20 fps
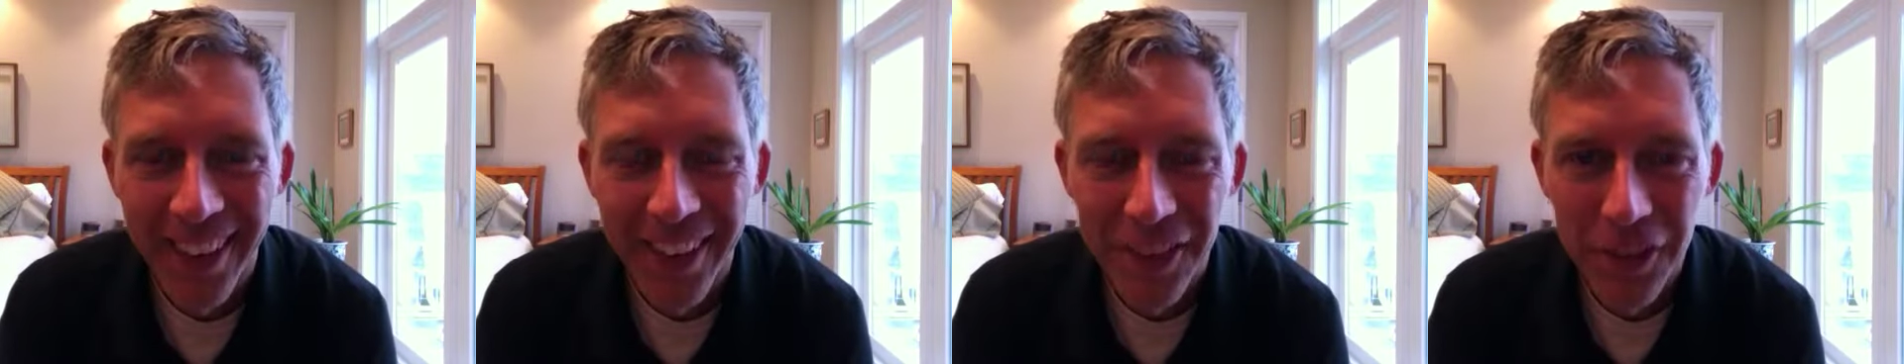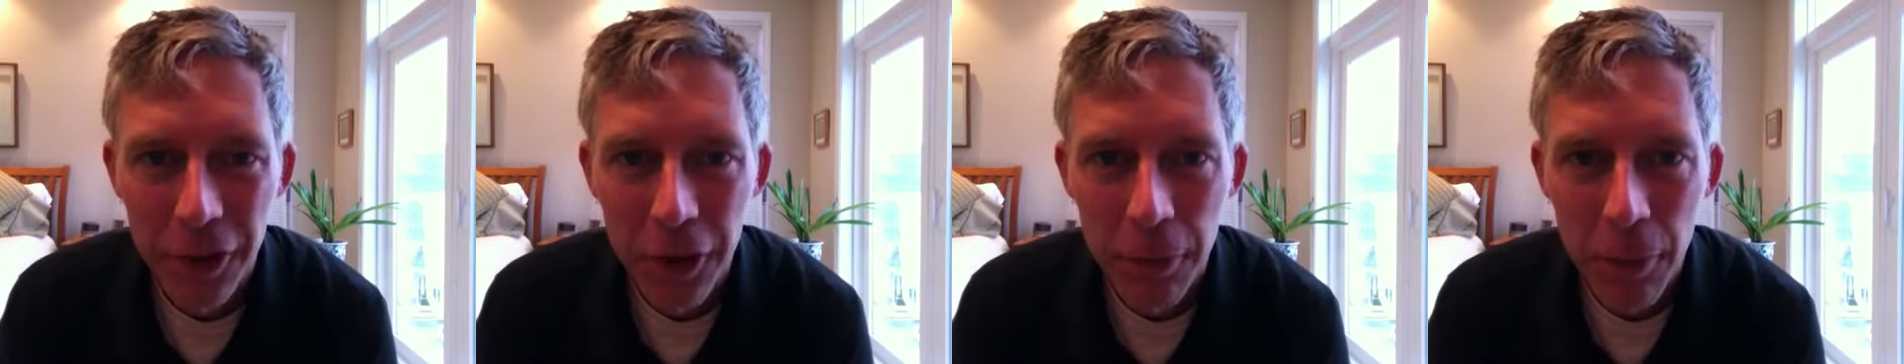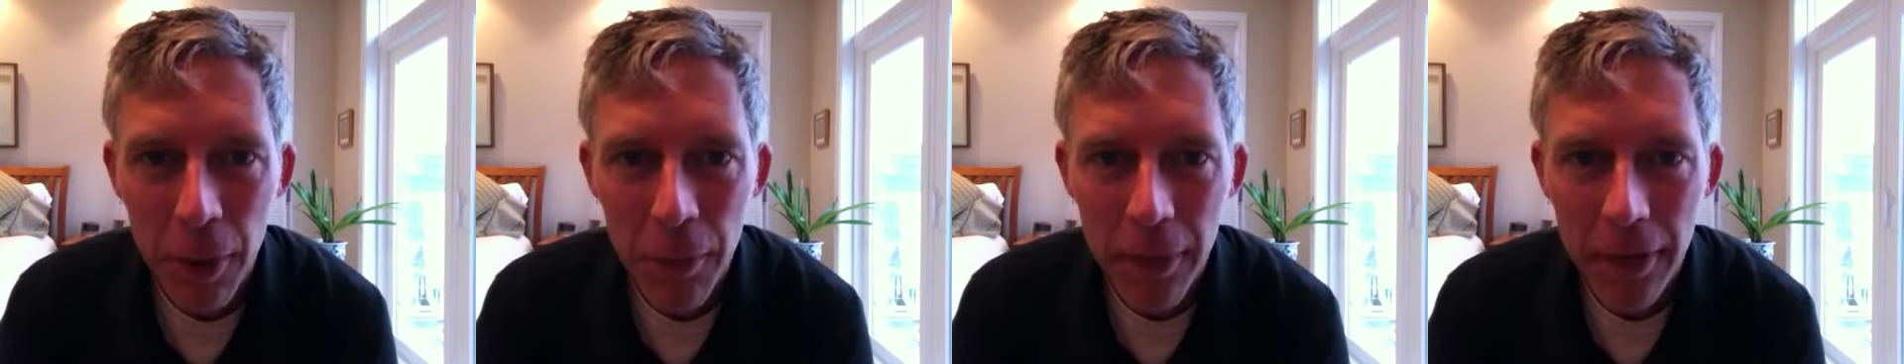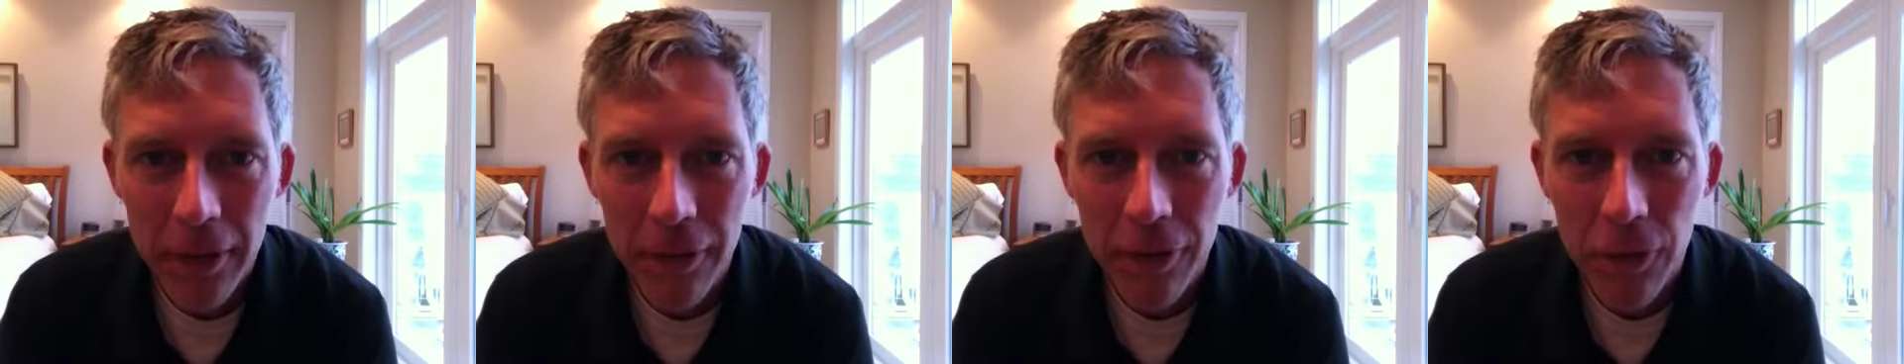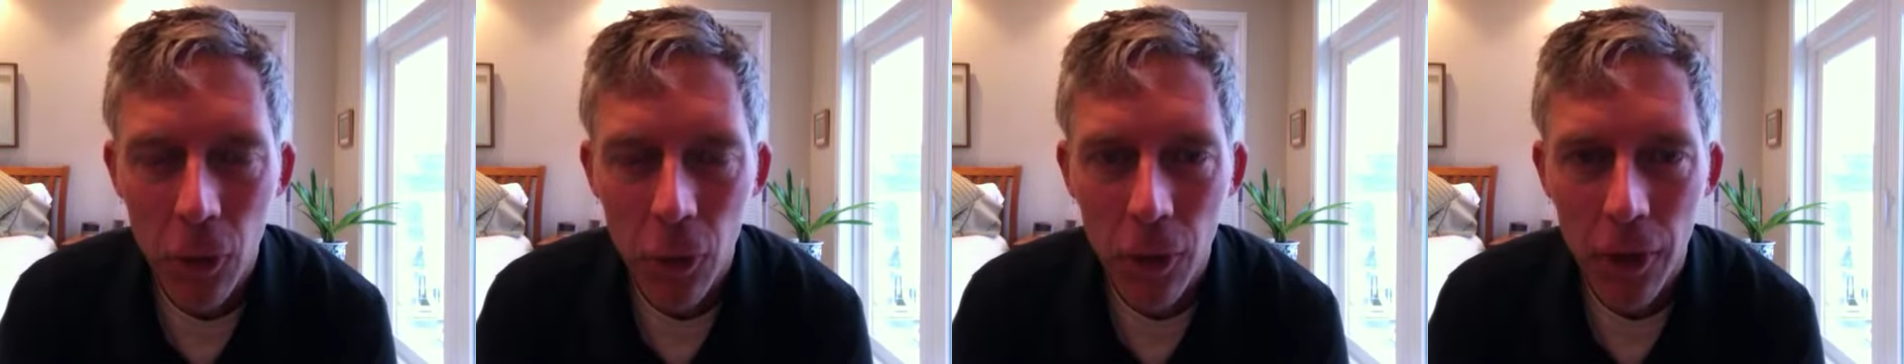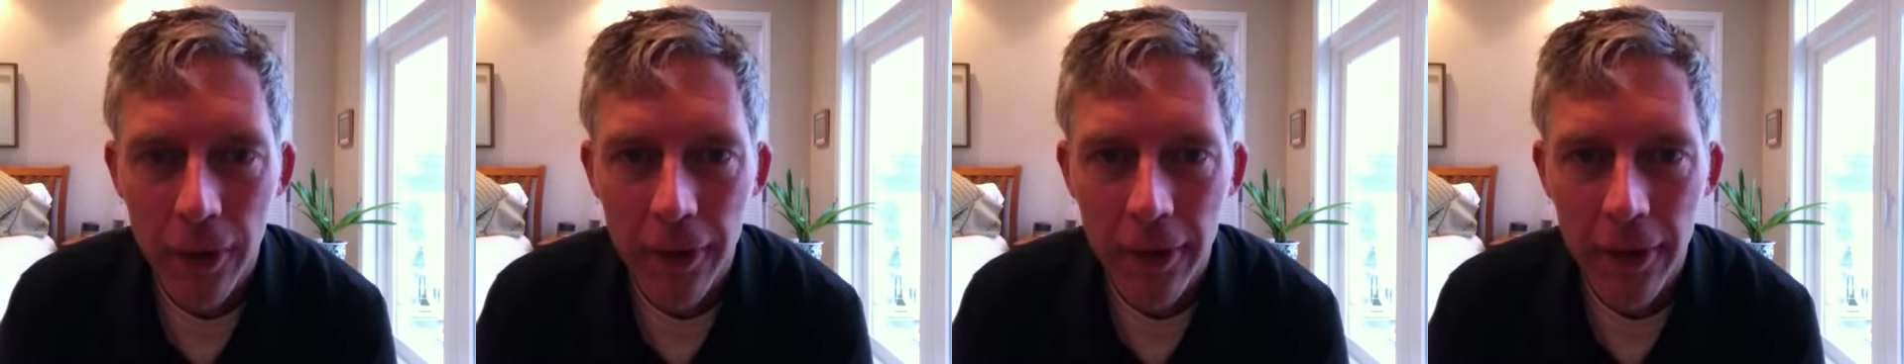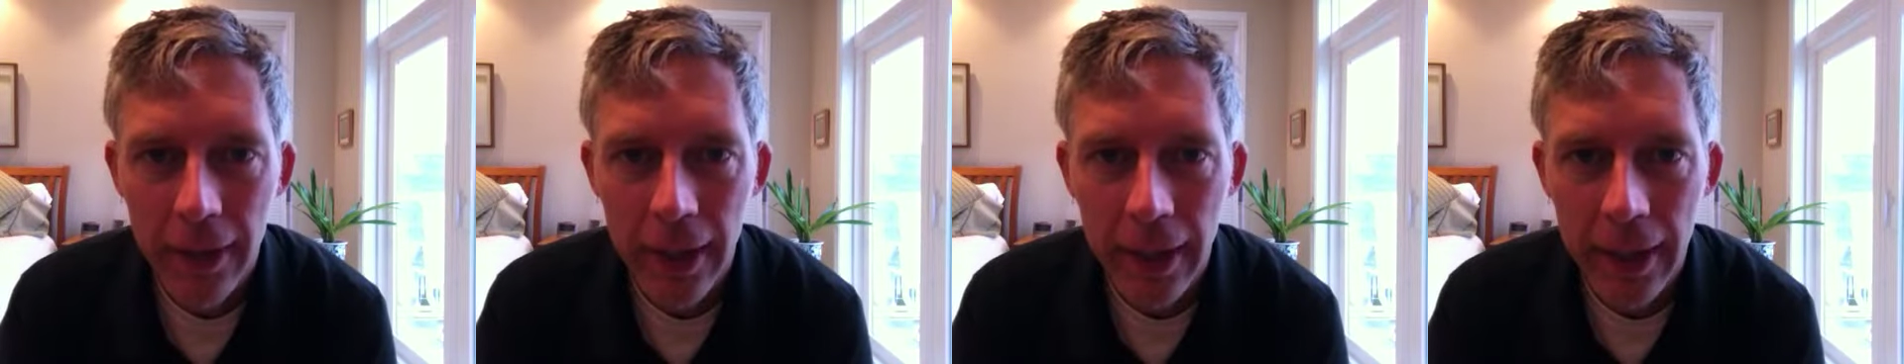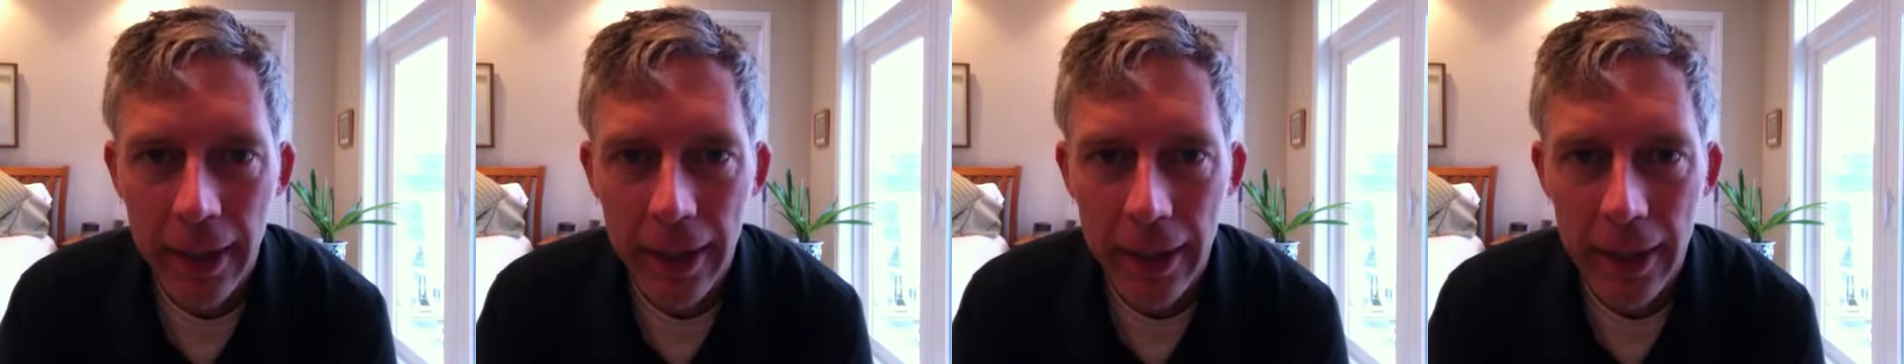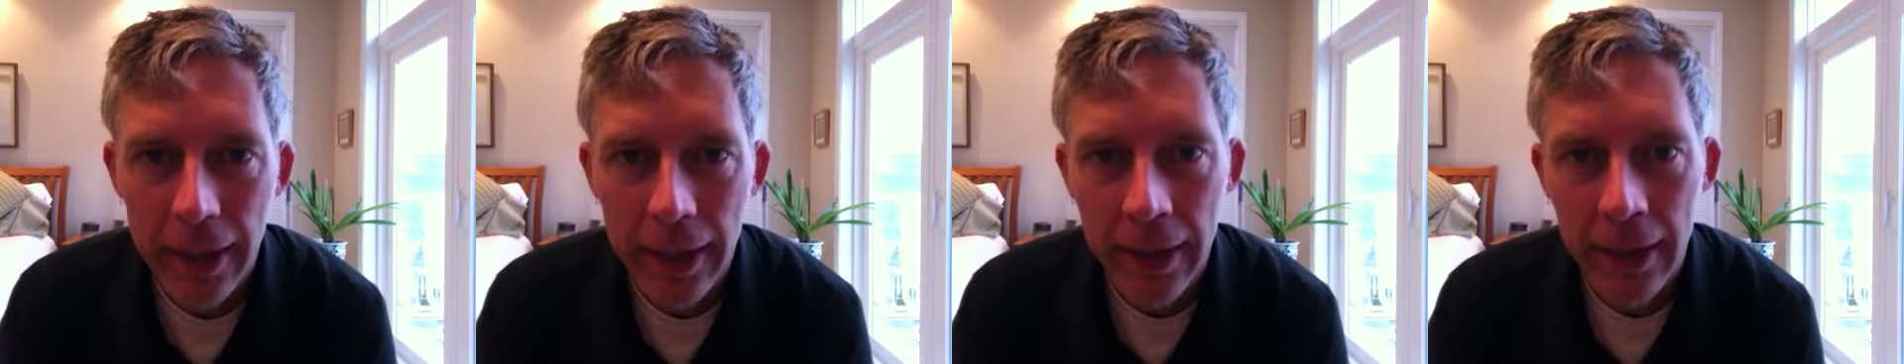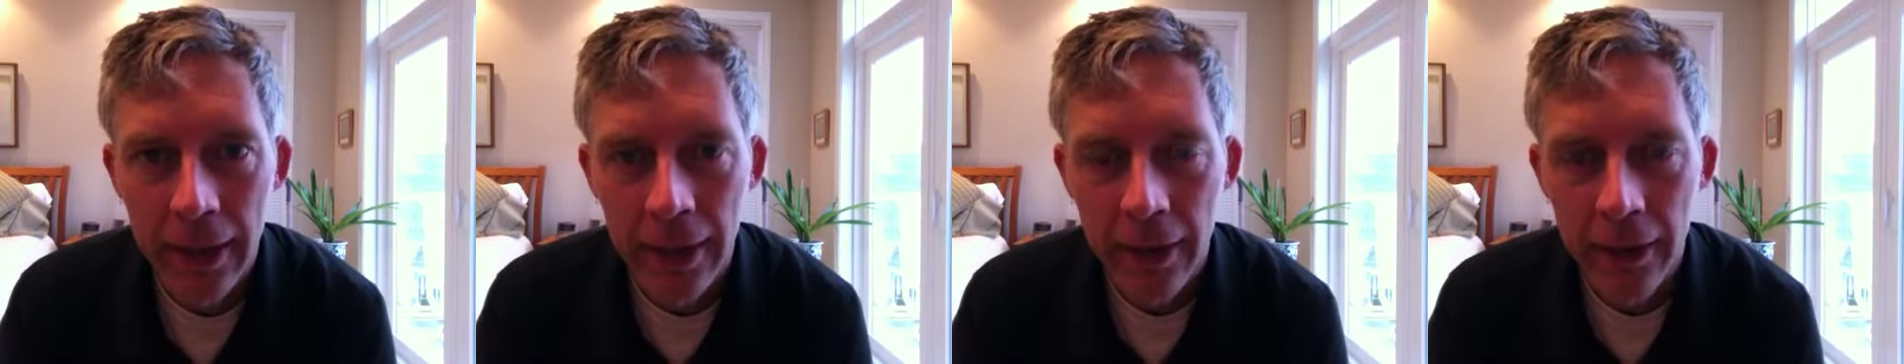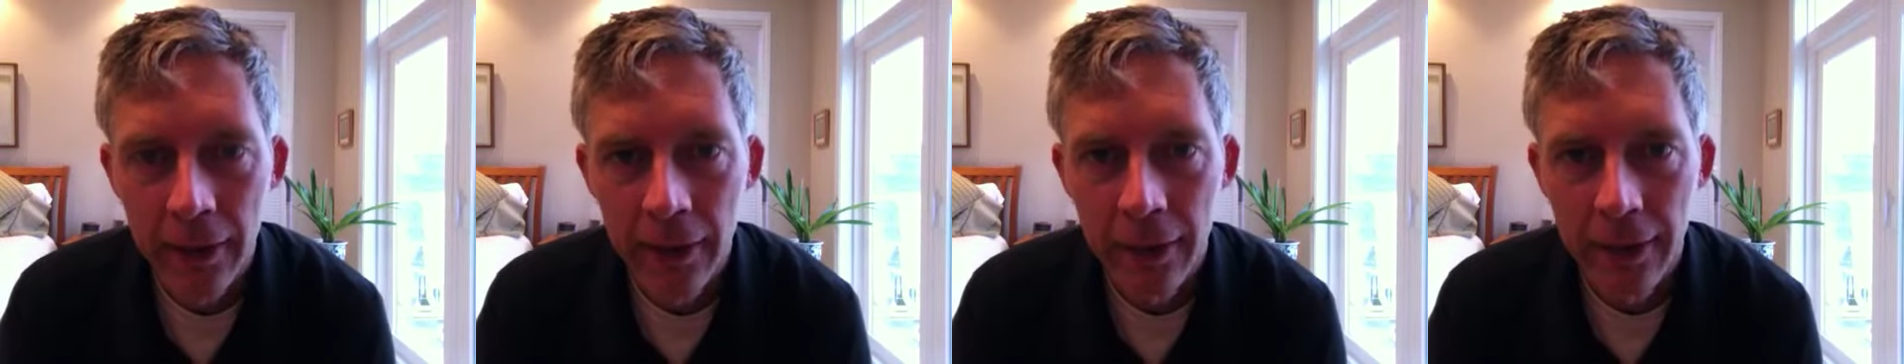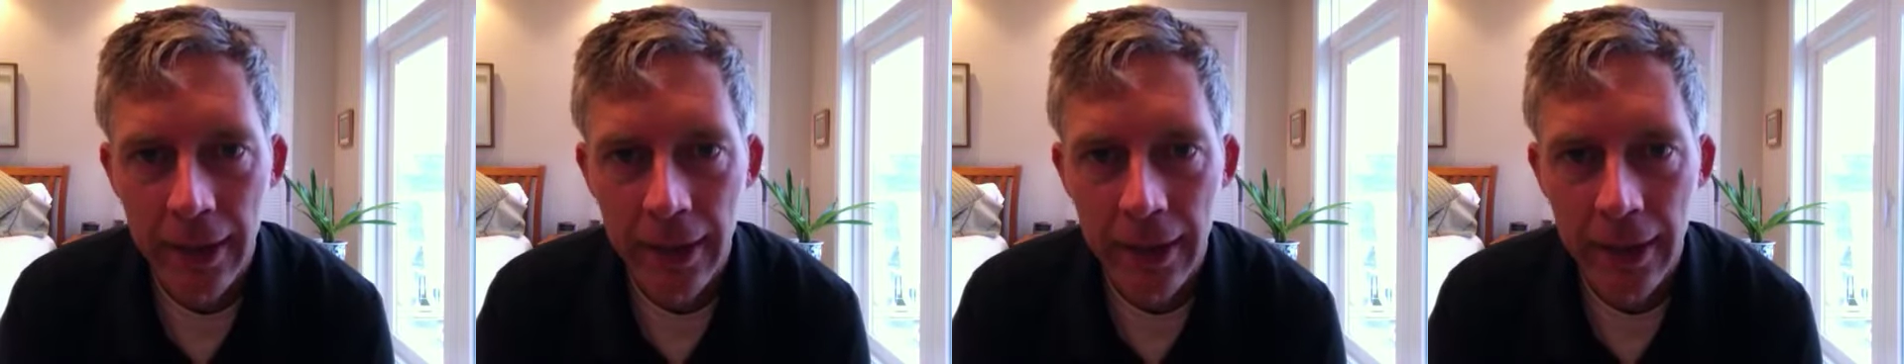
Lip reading: So the moment for today is,